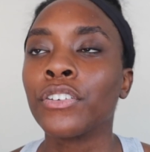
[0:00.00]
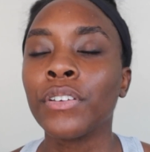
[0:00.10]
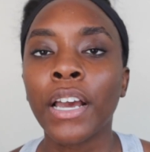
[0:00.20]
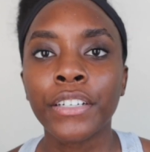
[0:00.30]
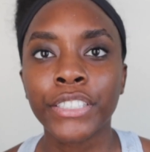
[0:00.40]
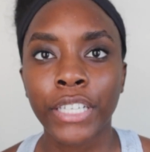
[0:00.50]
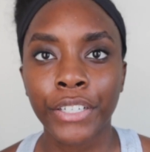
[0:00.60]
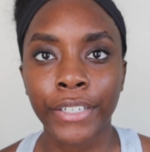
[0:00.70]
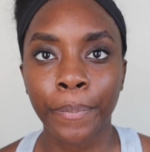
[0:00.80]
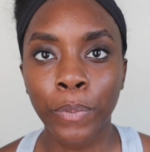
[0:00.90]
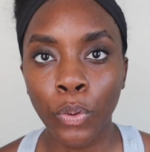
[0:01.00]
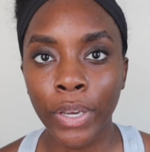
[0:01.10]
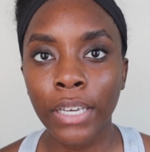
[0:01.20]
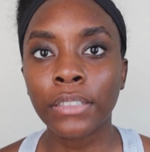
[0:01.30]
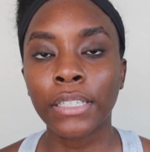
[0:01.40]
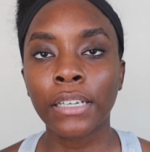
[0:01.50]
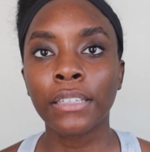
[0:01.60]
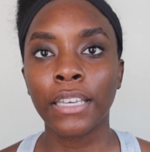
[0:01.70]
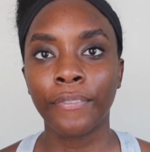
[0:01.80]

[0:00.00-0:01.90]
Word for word: do you not understand your employer legally